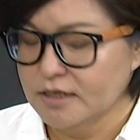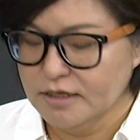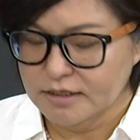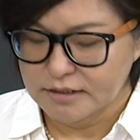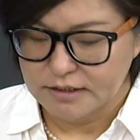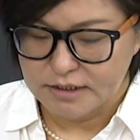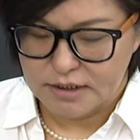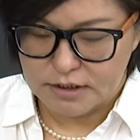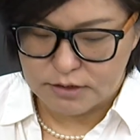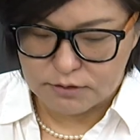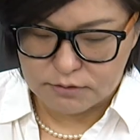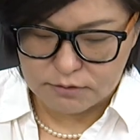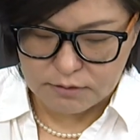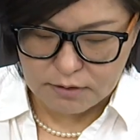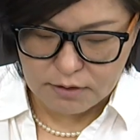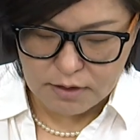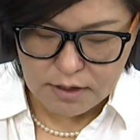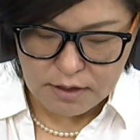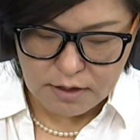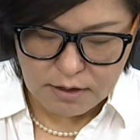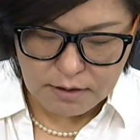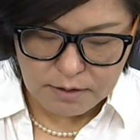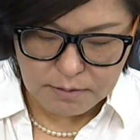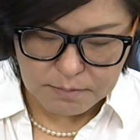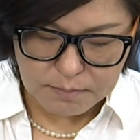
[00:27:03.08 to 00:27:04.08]
These
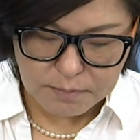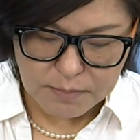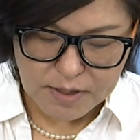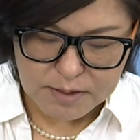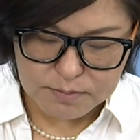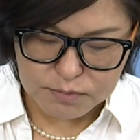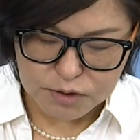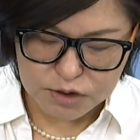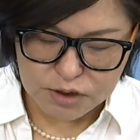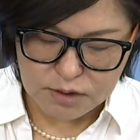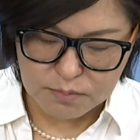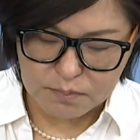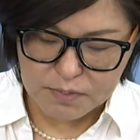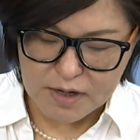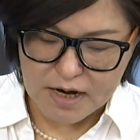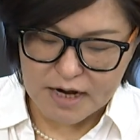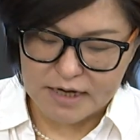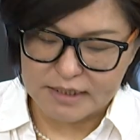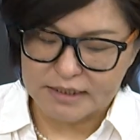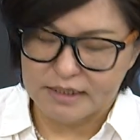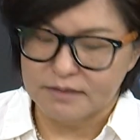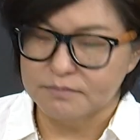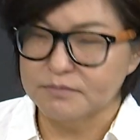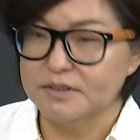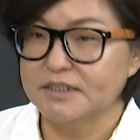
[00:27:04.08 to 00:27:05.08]
members of
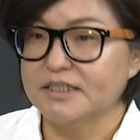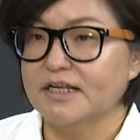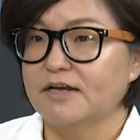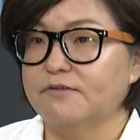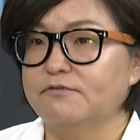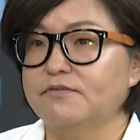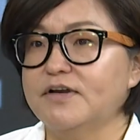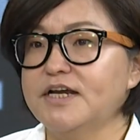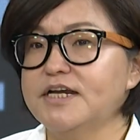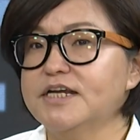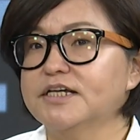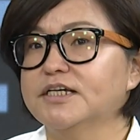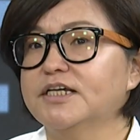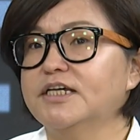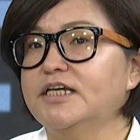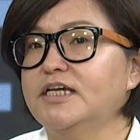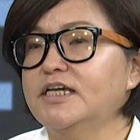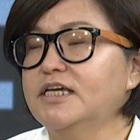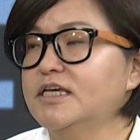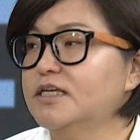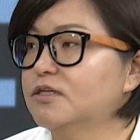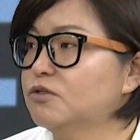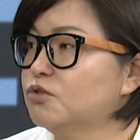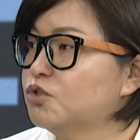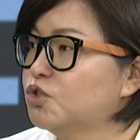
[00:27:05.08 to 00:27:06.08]
parliament are very
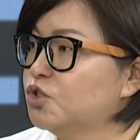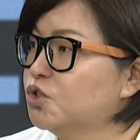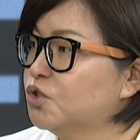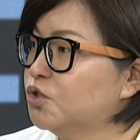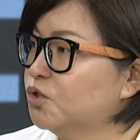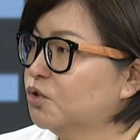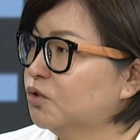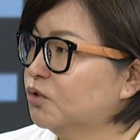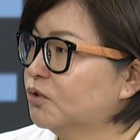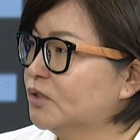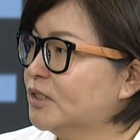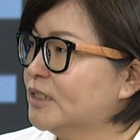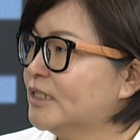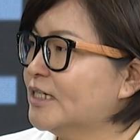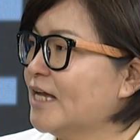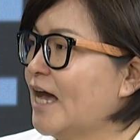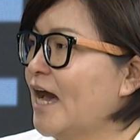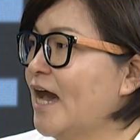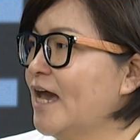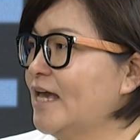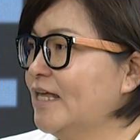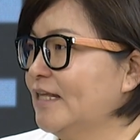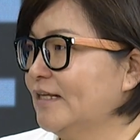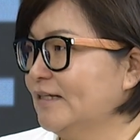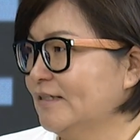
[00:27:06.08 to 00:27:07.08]
keen to
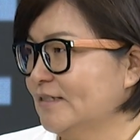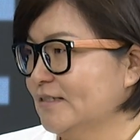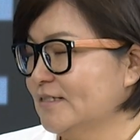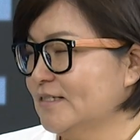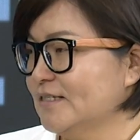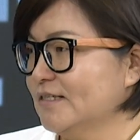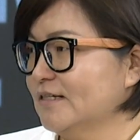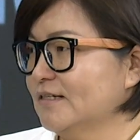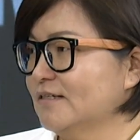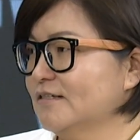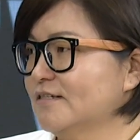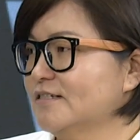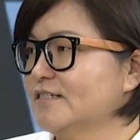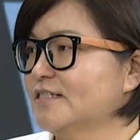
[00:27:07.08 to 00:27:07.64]
silence,